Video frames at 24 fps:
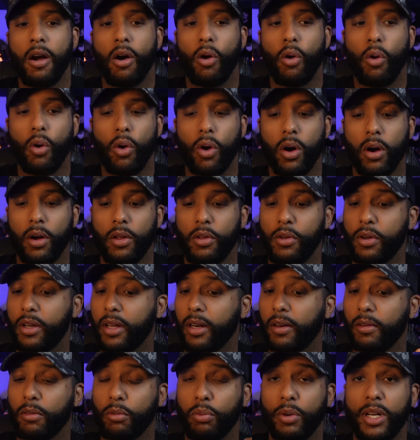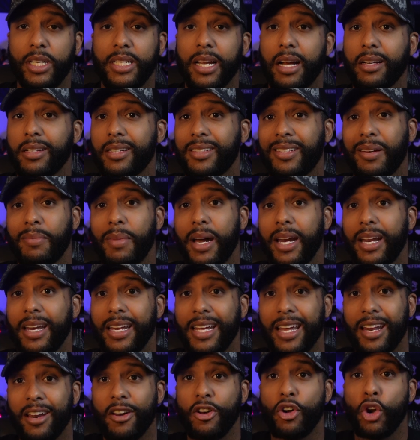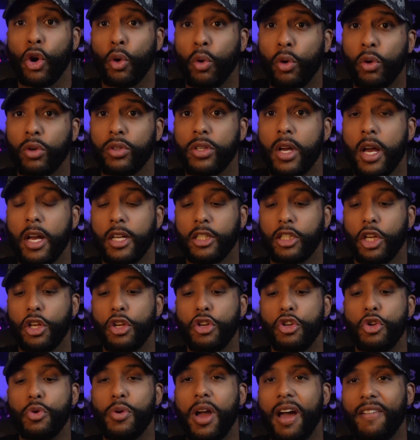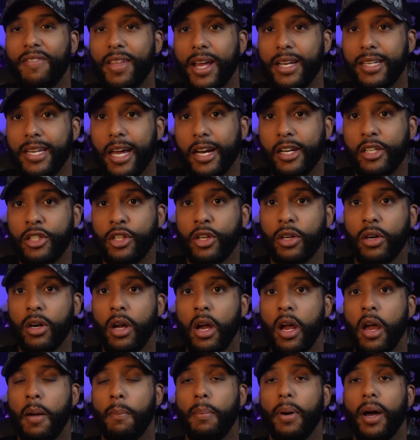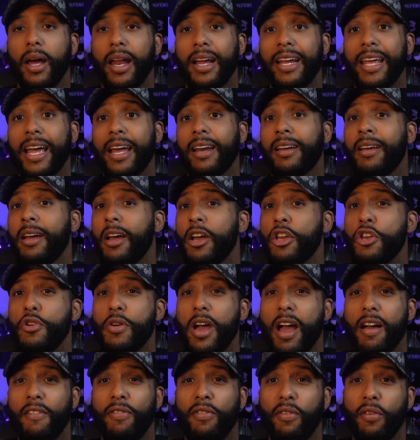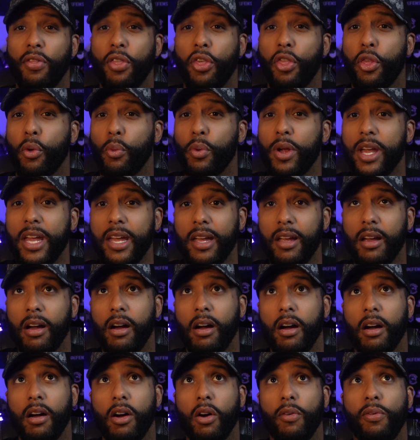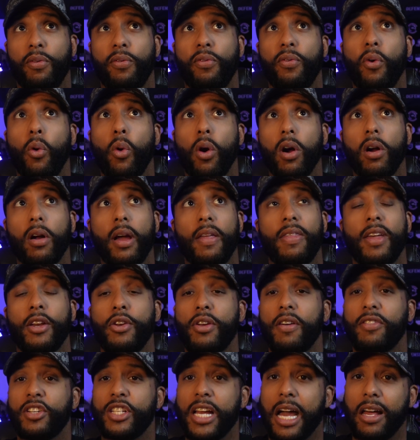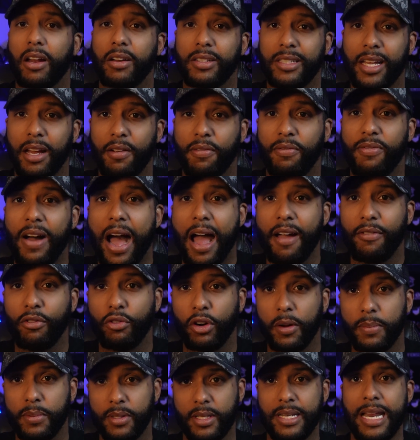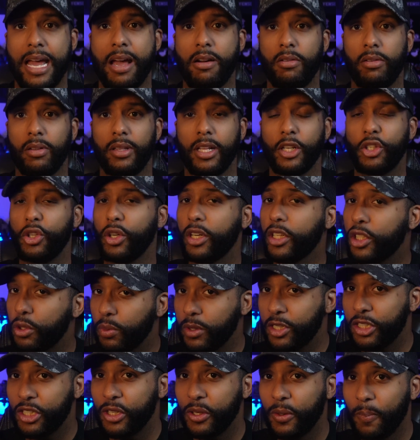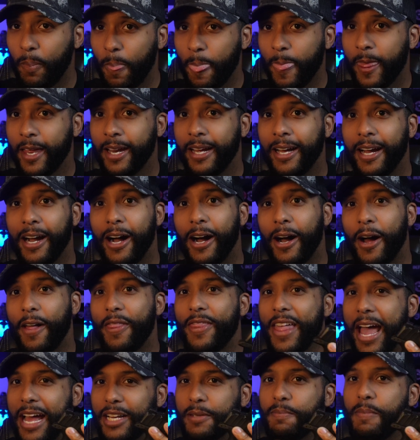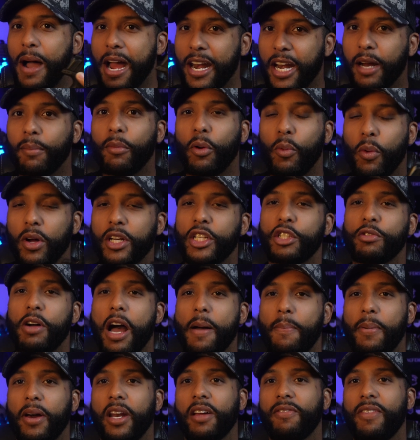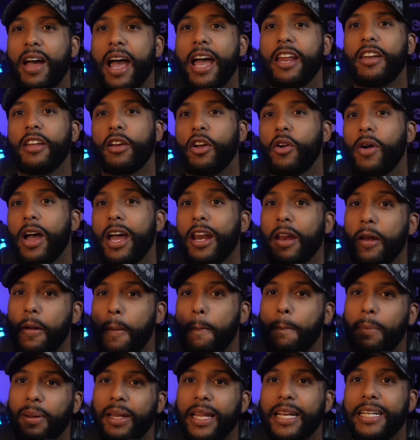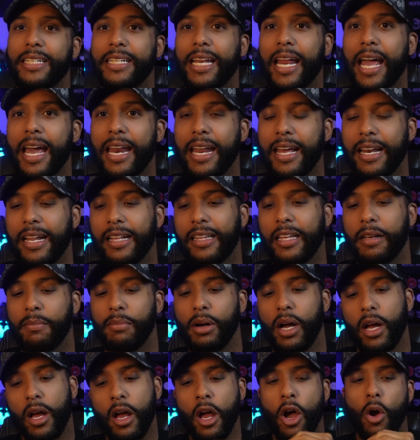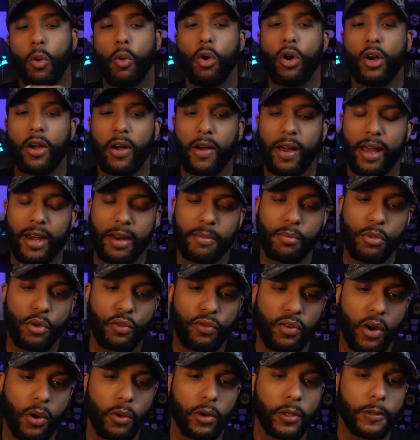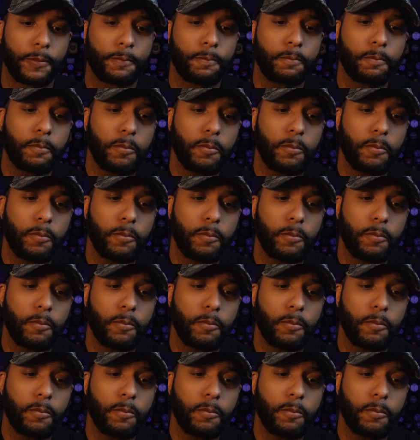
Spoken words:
or you can reach out to somebody to get it knurled so you do have that texture. But again, you have 3, 4, and then you have Shallow Tech 5 grips now that you can switch to. That's my number 1 swap out if I had to go ahead and place it at anything, but we'll go ahead and move forward.